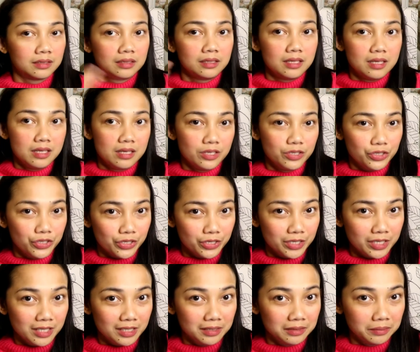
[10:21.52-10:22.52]
in a journey,
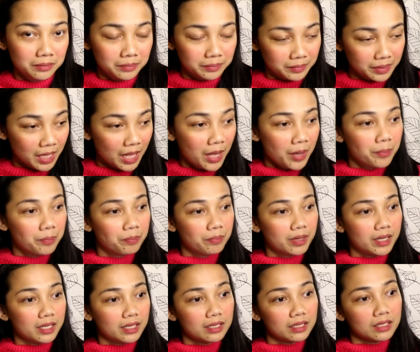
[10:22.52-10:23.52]

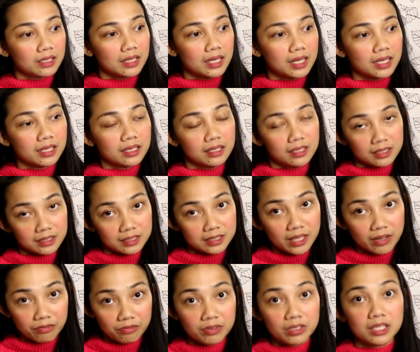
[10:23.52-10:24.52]
but it is
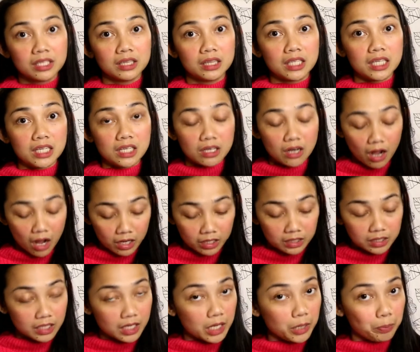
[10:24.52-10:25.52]
definitely not
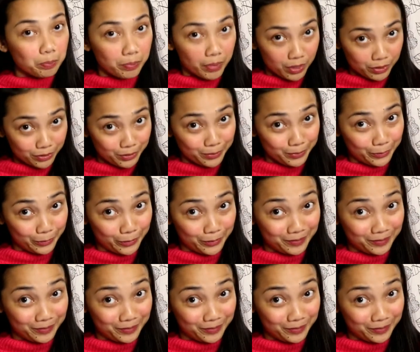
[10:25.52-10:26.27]
impossible.